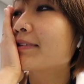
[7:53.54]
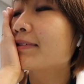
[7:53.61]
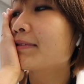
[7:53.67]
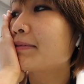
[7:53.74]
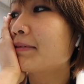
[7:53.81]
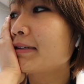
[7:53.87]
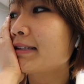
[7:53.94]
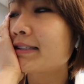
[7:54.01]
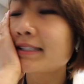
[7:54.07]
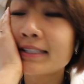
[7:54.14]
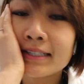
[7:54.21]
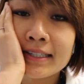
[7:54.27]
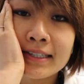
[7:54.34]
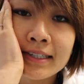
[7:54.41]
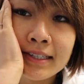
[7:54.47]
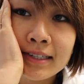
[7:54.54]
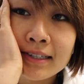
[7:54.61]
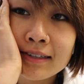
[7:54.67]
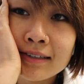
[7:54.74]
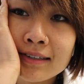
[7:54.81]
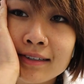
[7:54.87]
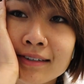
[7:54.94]
So I'm just sitting
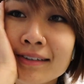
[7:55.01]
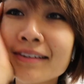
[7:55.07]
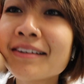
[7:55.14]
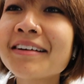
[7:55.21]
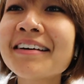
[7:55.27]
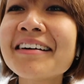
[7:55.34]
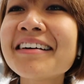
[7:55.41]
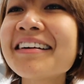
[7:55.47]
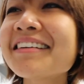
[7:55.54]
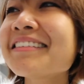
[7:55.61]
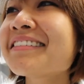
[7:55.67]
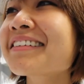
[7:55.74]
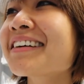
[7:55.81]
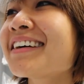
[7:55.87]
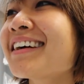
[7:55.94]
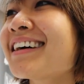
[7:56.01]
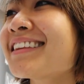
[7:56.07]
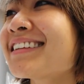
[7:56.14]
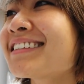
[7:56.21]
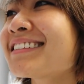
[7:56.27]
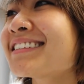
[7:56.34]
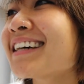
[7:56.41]
here looking
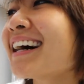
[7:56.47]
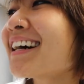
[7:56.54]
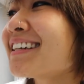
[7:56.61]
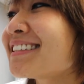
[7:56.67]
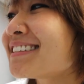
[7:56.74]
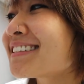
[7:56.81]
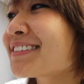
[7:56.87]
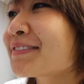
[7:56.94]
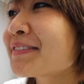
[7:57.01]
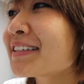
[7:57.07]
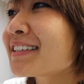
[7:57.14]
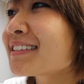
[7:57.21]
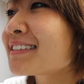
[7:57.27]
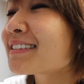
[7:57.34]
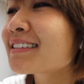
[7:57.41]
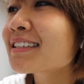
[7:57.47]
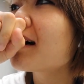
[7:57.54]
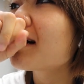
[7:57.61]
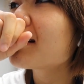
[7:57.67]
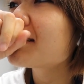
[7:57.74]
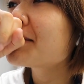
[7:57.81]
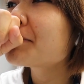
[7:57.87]
at the size of this
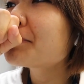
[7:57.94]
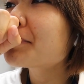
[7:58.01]
to